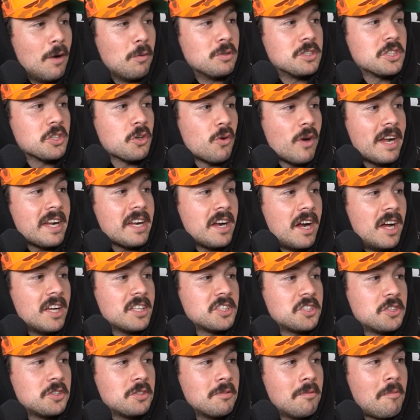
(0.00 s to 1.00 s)
It was a great
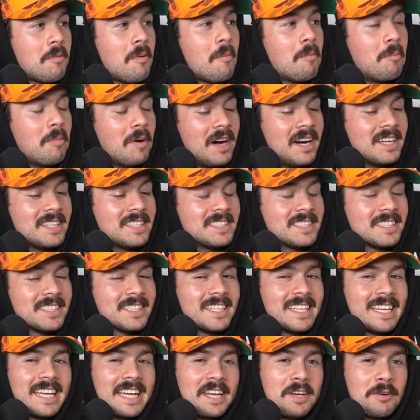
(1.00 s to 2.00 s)
costume, but
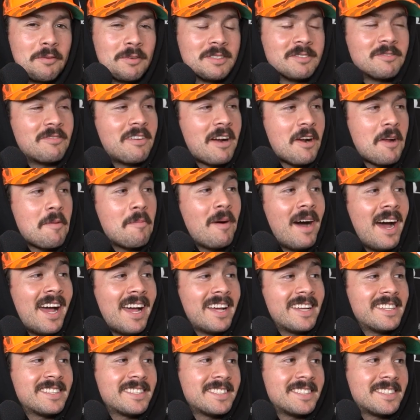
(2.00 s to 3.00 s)
it was very
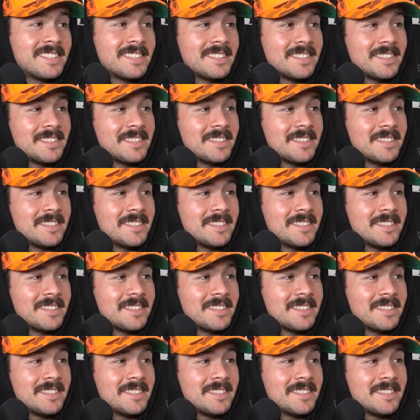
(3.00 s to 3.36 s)
biased.